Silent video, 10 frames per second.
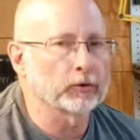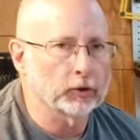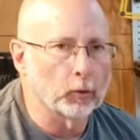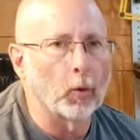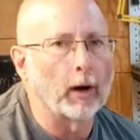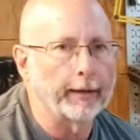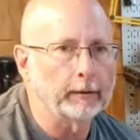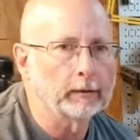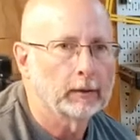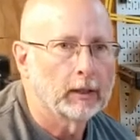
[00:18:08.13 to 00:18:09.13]
in a
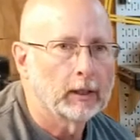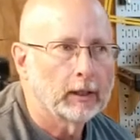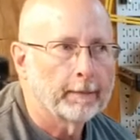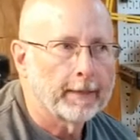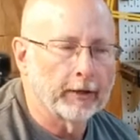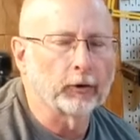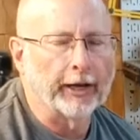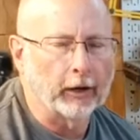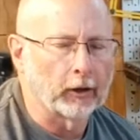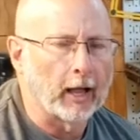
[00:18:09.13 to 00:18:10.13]
while, it'll
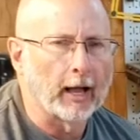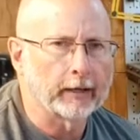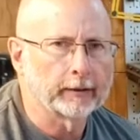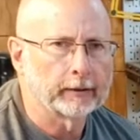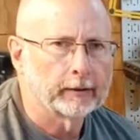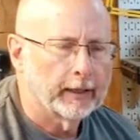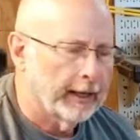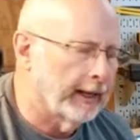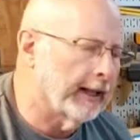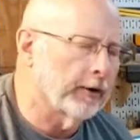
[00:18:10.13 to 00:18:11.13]
get clogged.
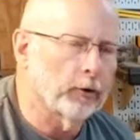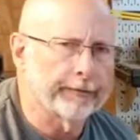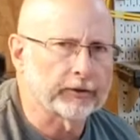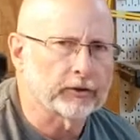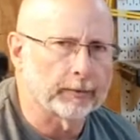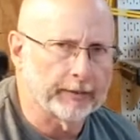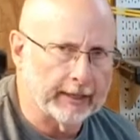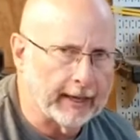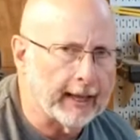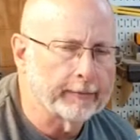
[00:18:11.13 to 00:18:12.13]
And I don't know if it's something
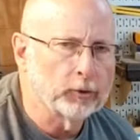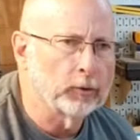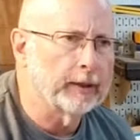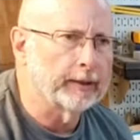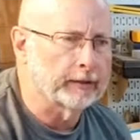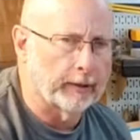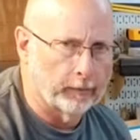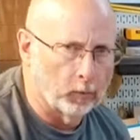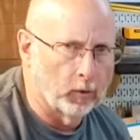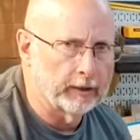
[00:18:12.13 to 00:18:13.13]
that I'm doing, the type
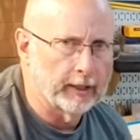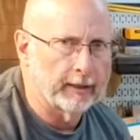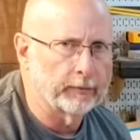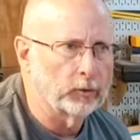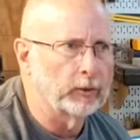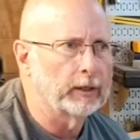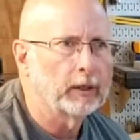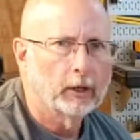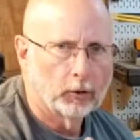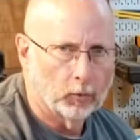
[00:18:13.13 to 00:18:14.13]
of wood that I'm doing,
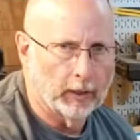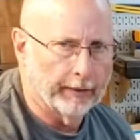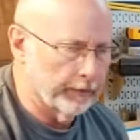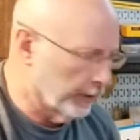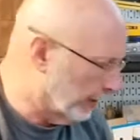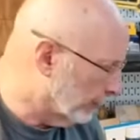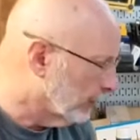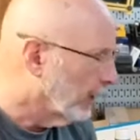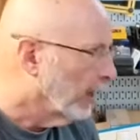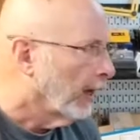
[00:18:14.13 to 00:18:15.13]
whatever it is.
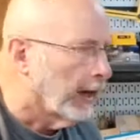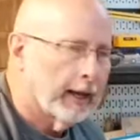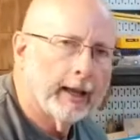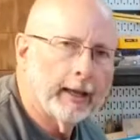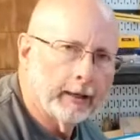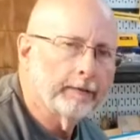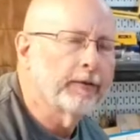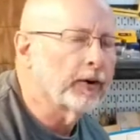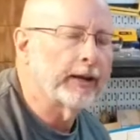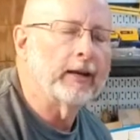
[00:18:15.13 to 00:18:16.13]

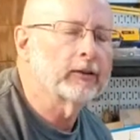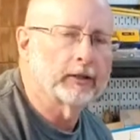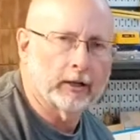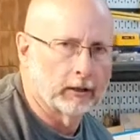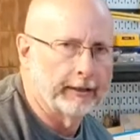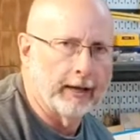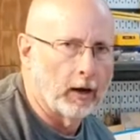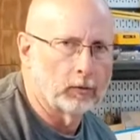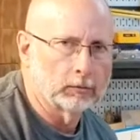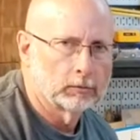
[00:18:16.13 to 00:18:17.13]
Very easy to clean
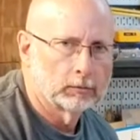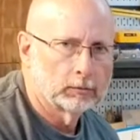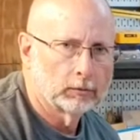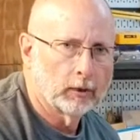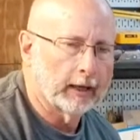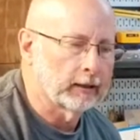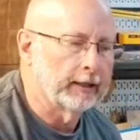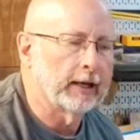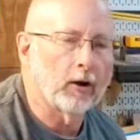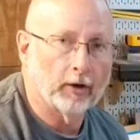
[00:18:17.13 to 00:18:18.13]
out. I clean
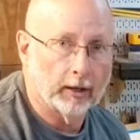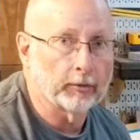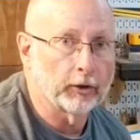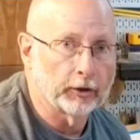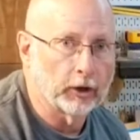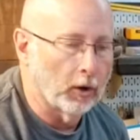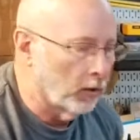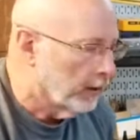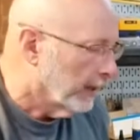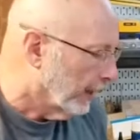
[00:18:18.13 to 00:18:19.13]
it out and I'm good to go.
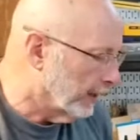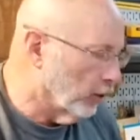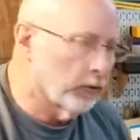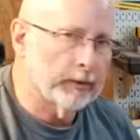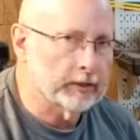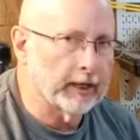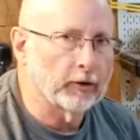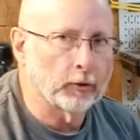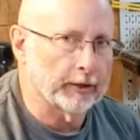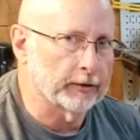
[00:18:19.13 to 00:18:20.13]
And the only reason I
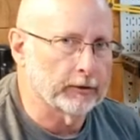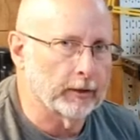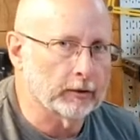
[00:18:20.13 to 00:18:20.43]
know that it's